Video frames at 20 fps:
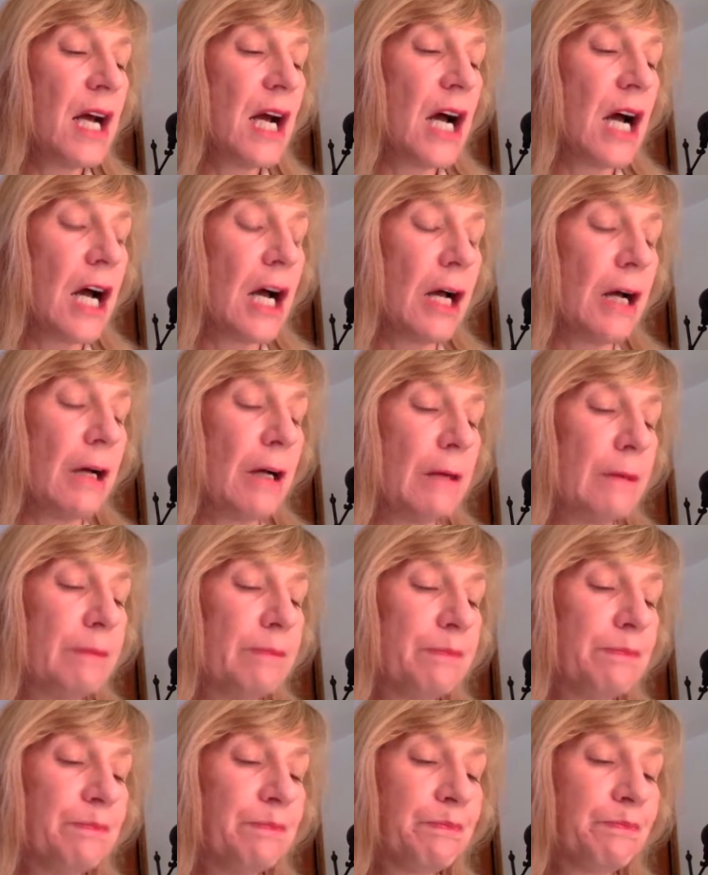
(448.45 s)

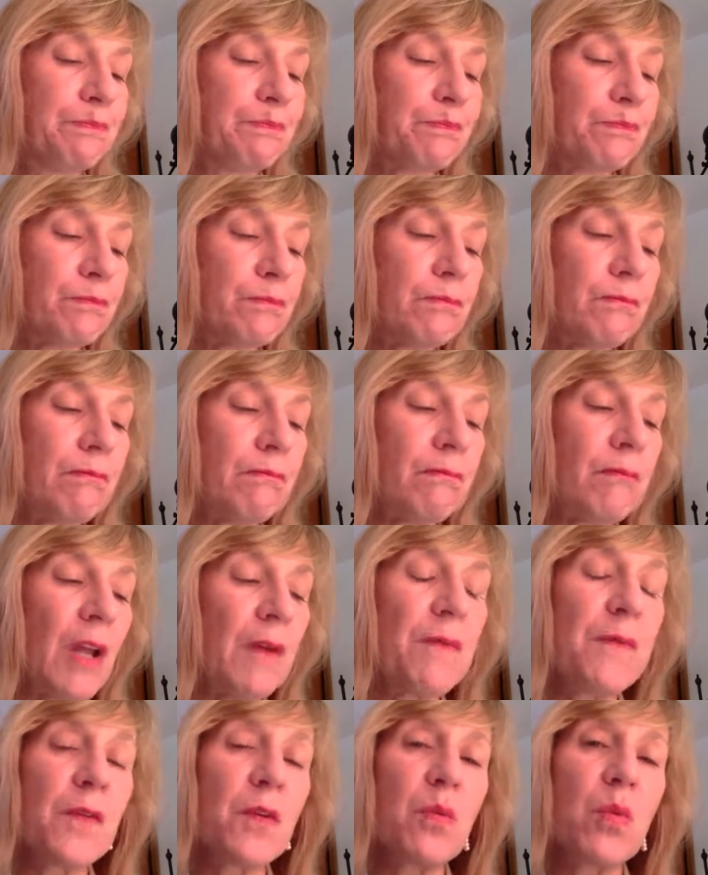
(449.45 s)

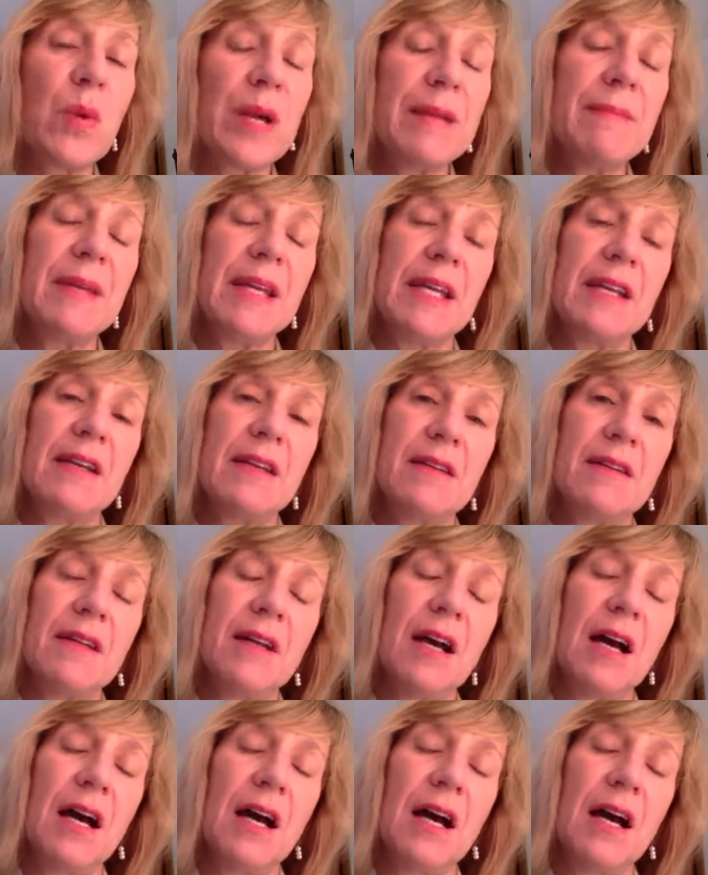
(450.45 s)
For women,